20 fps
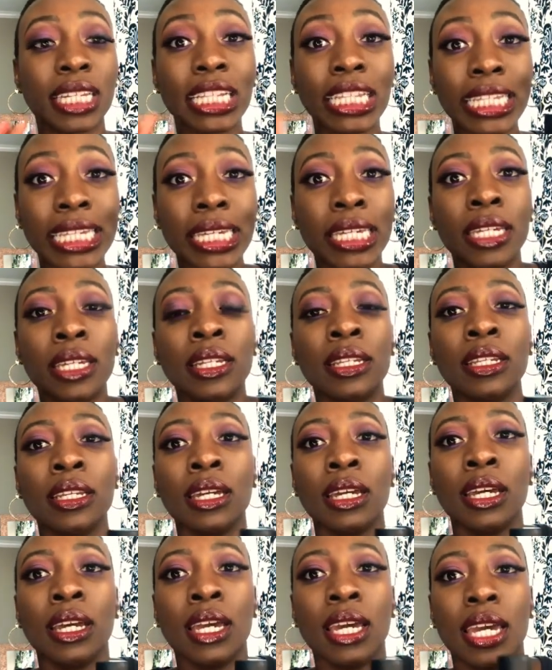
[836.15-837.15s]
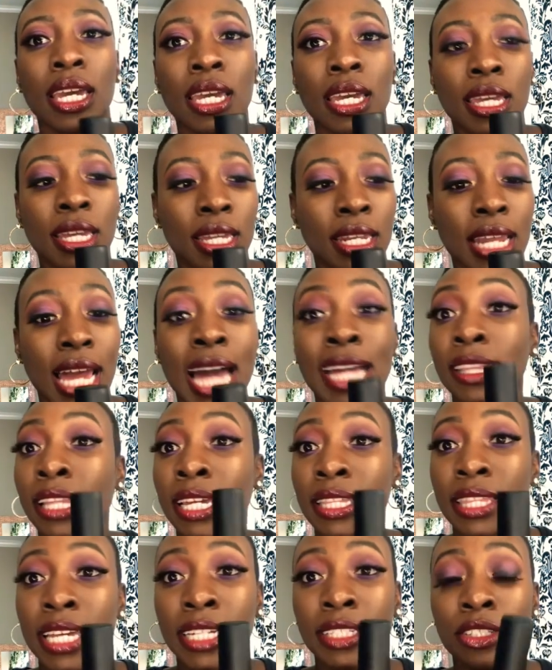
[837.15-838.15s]
clean, and I
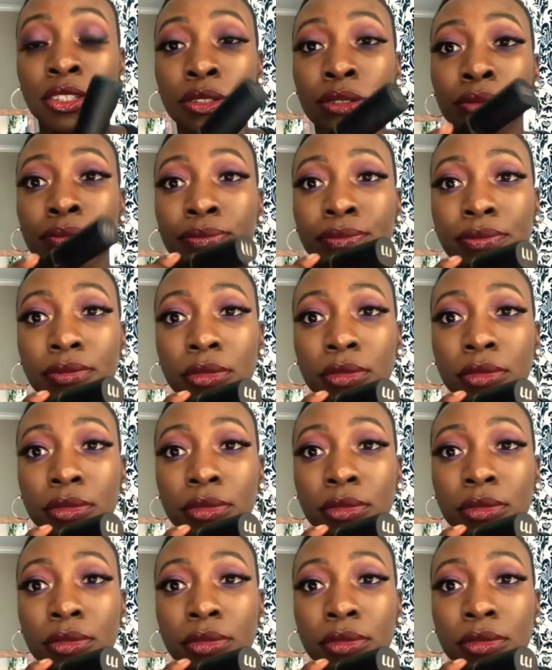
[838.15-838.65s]
like that too.